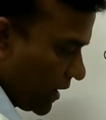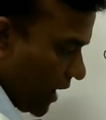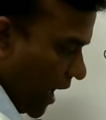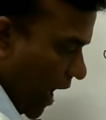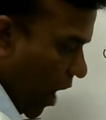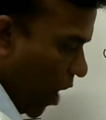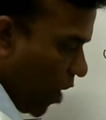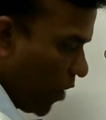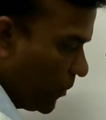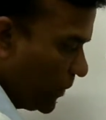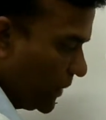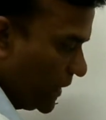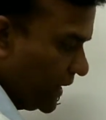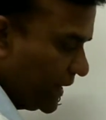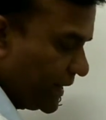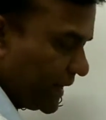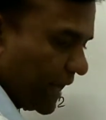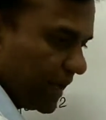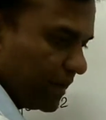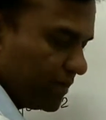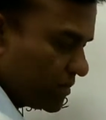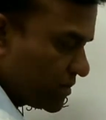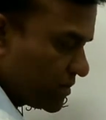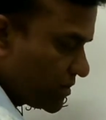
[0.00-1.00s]
How many
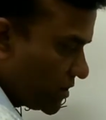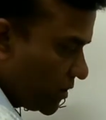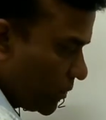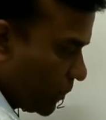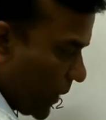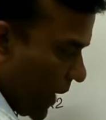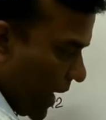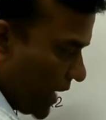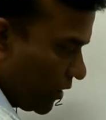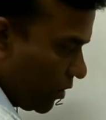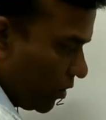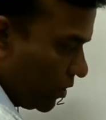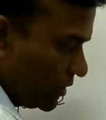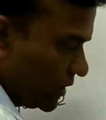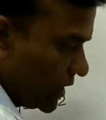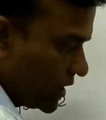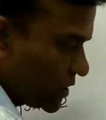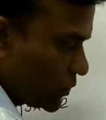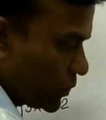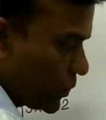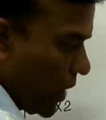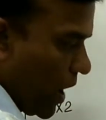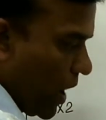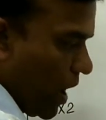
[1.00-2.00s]
times depend on
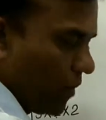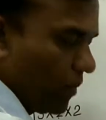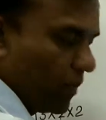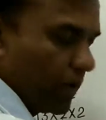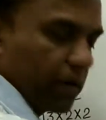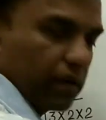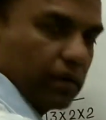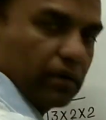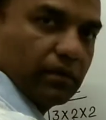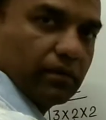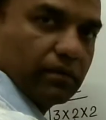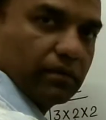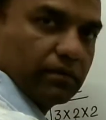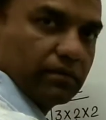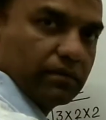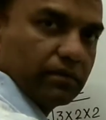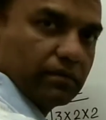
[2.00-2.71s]
its power.